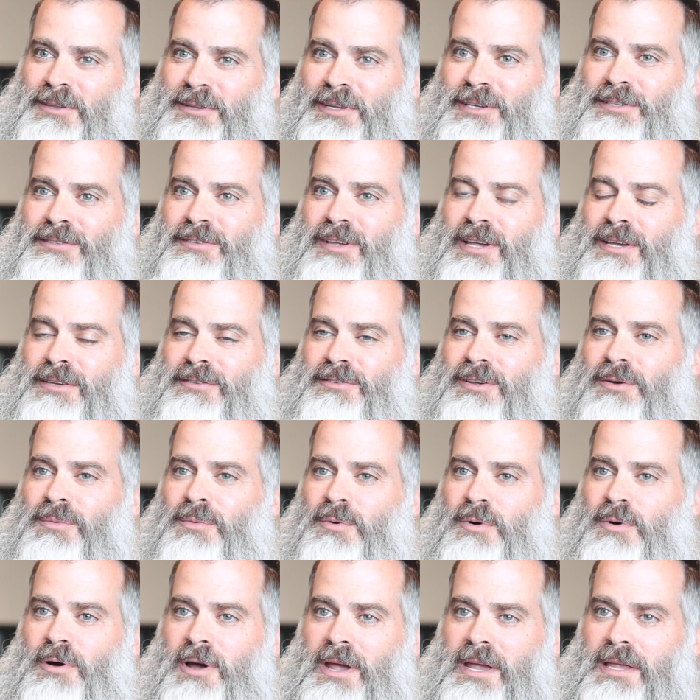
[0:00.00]
in this thing. So
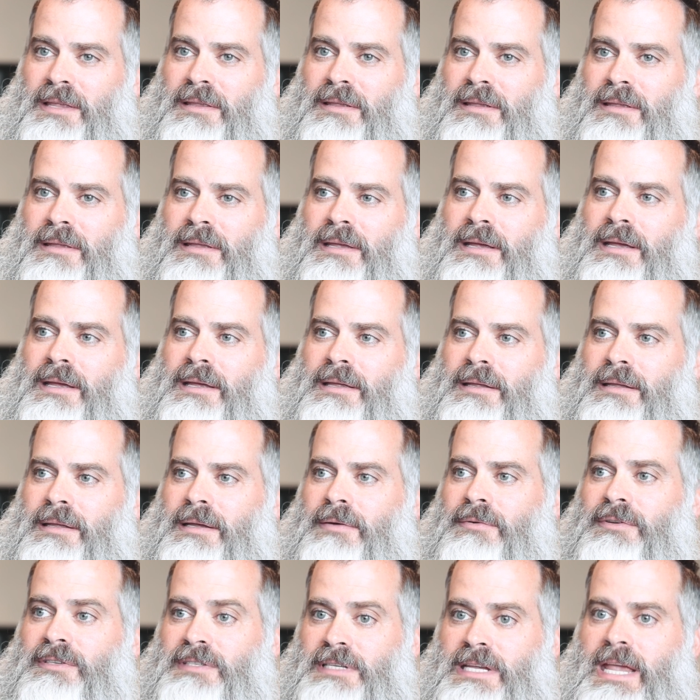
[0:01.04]
one,
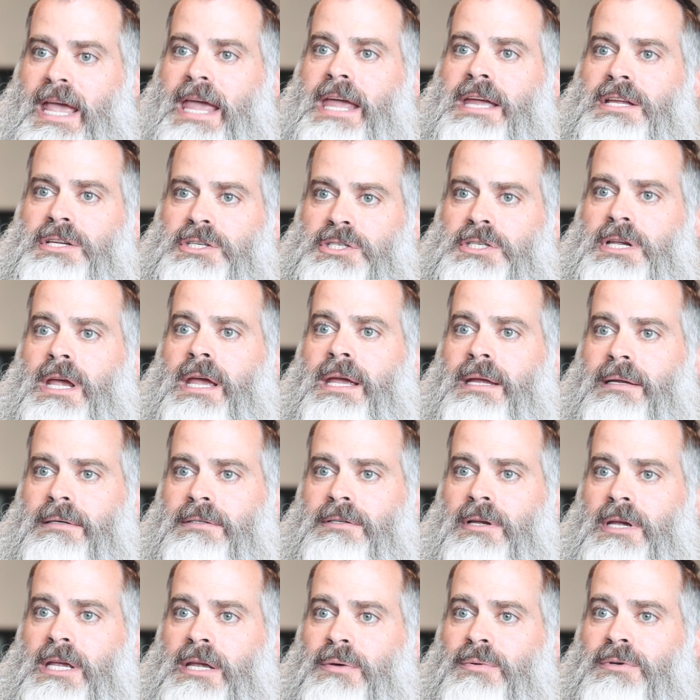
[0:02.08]
it was the AHJ,
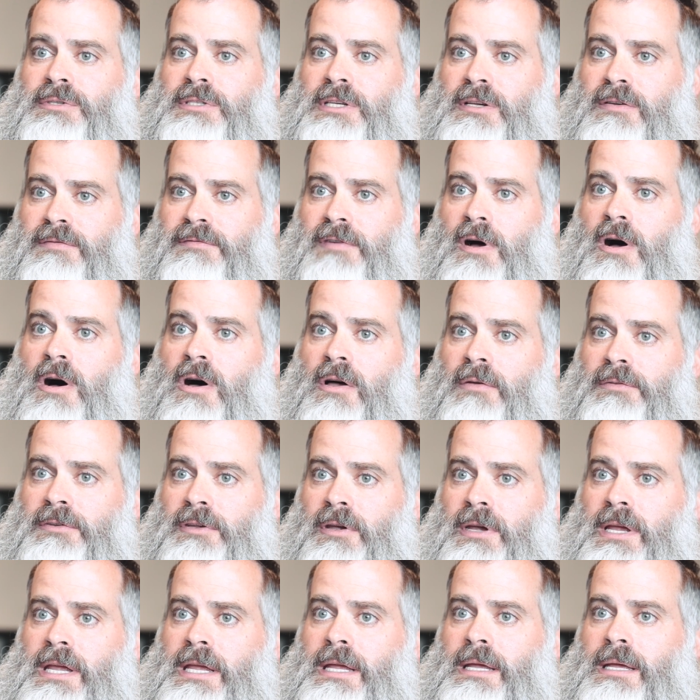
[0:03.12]
so he was involved.
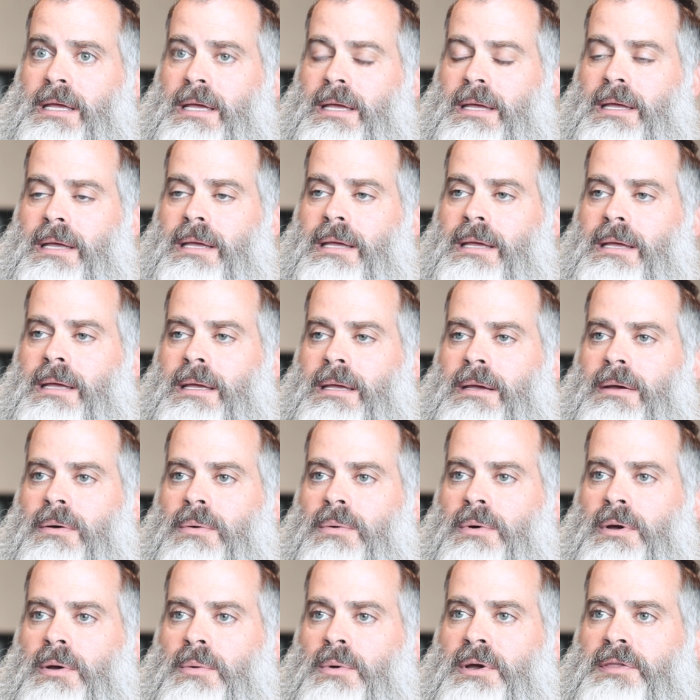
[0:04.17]
So
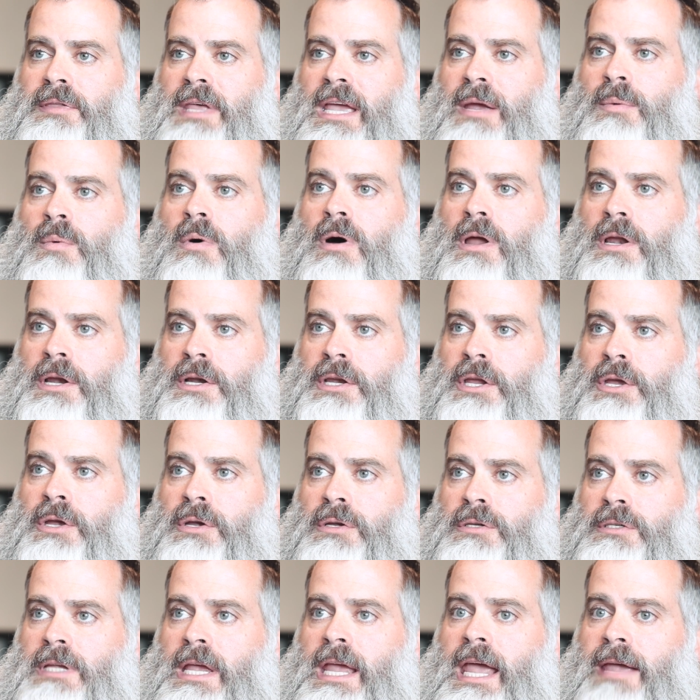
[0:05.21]
what they wanted to
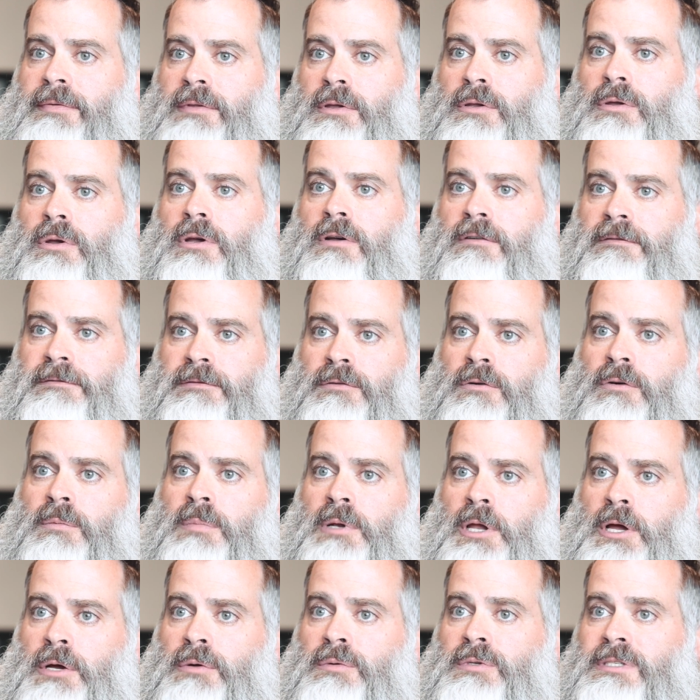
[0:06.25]
do is they had to do a
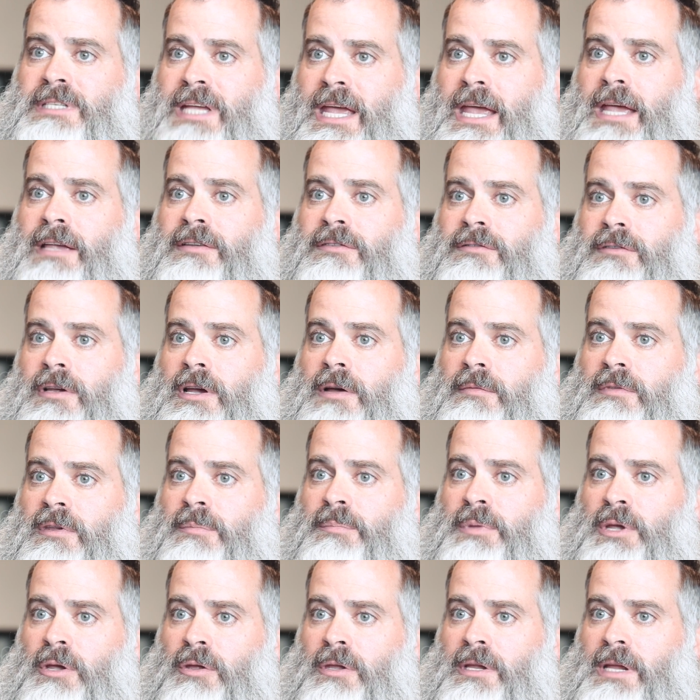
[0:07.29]
full-blown test of the
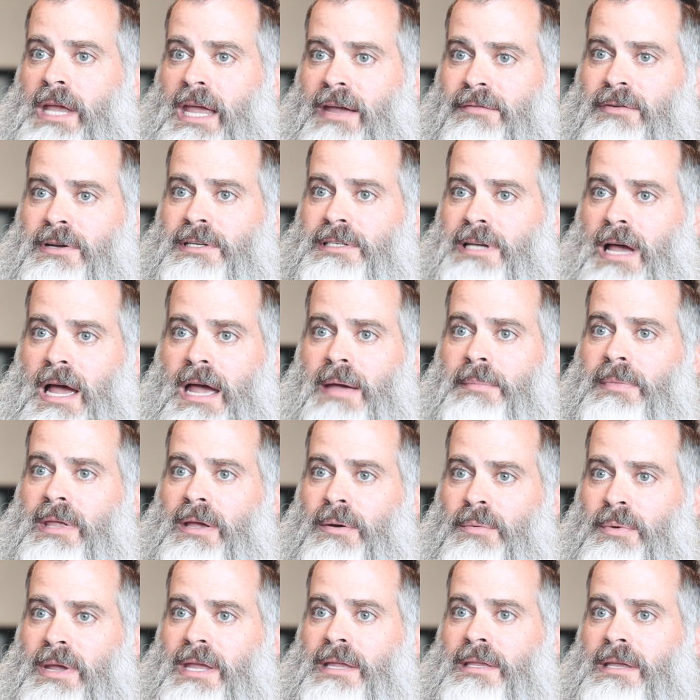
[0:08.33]
building. Every time
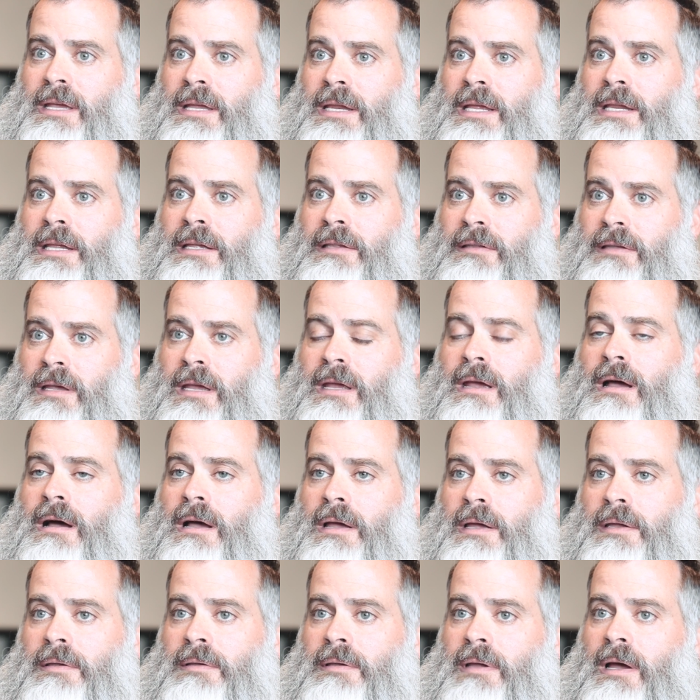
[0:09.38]
that we did anything
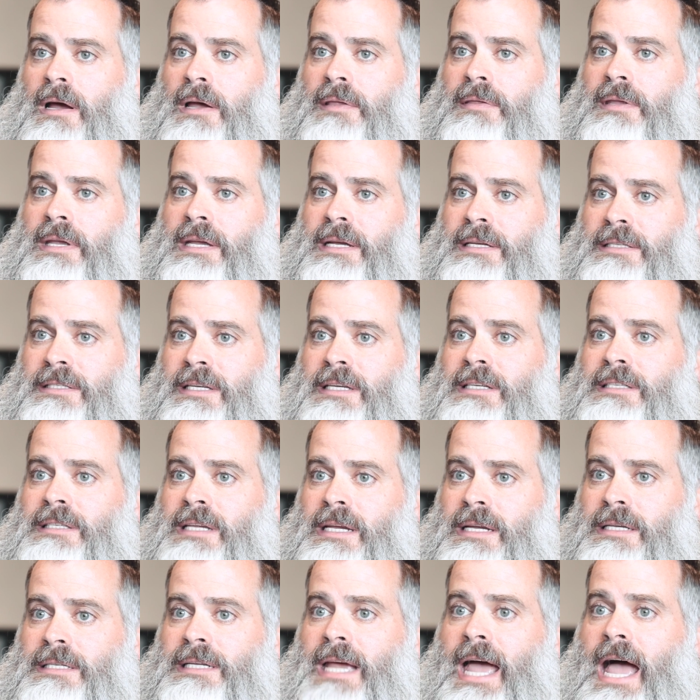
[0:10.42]
on the
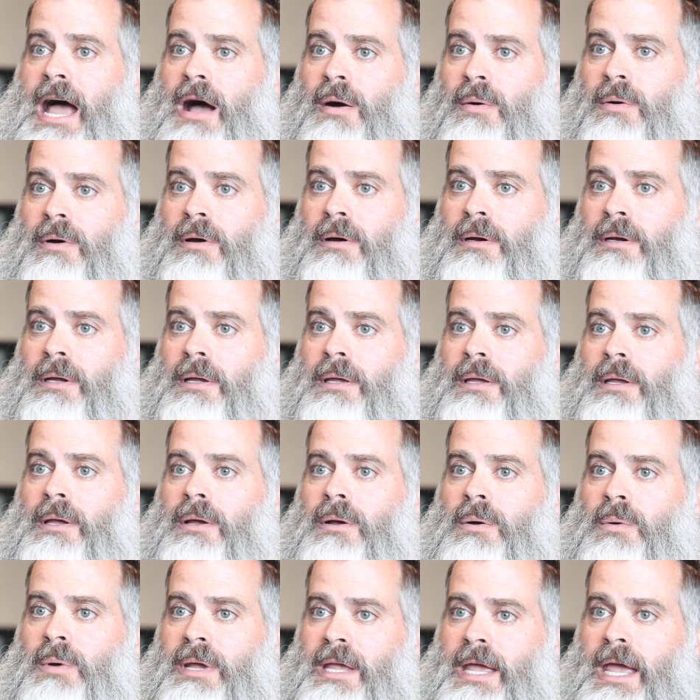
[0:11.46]
existing tower,
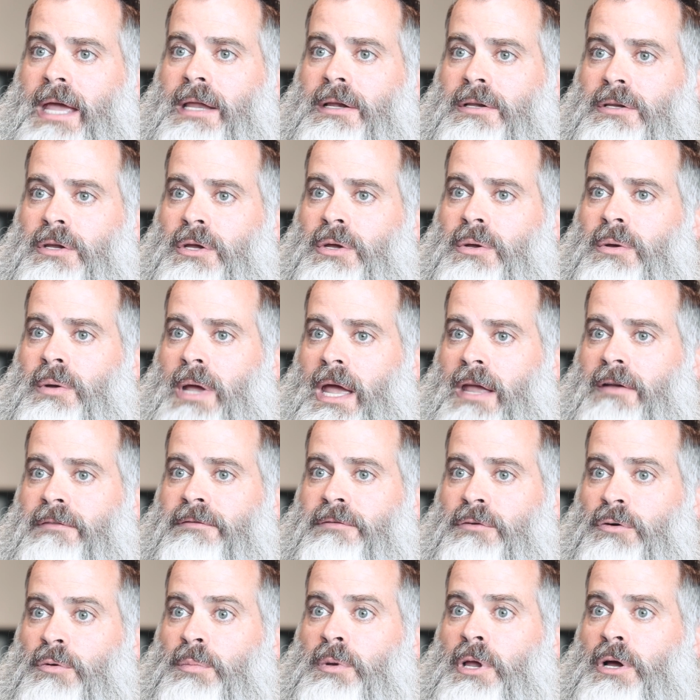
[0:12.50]
we had to do a
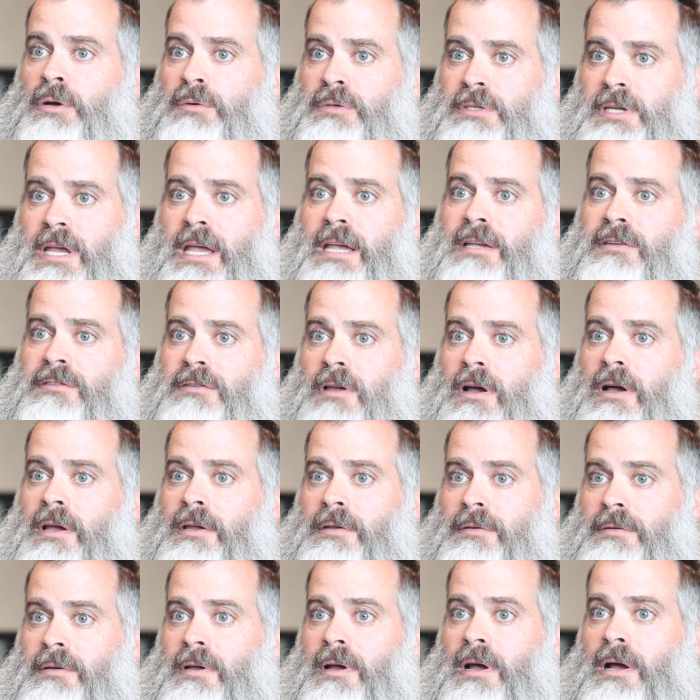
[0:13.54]
full-blown test
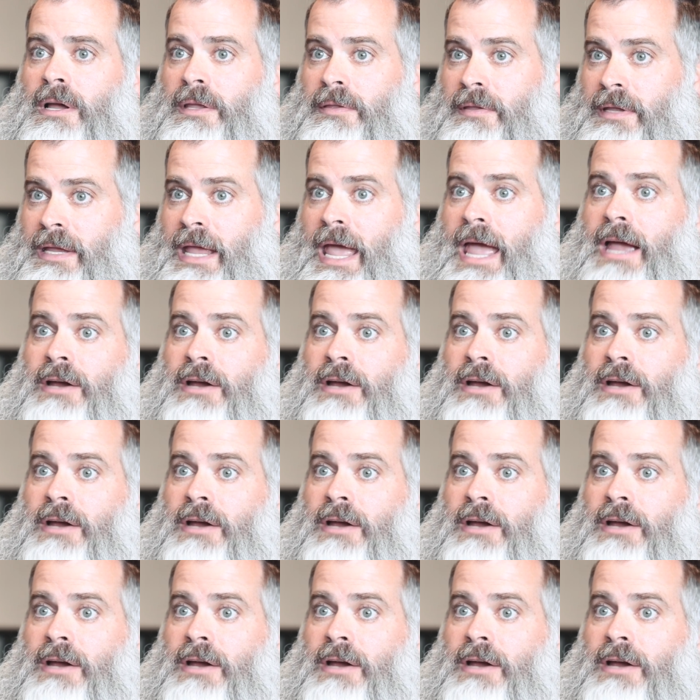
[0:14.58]
on the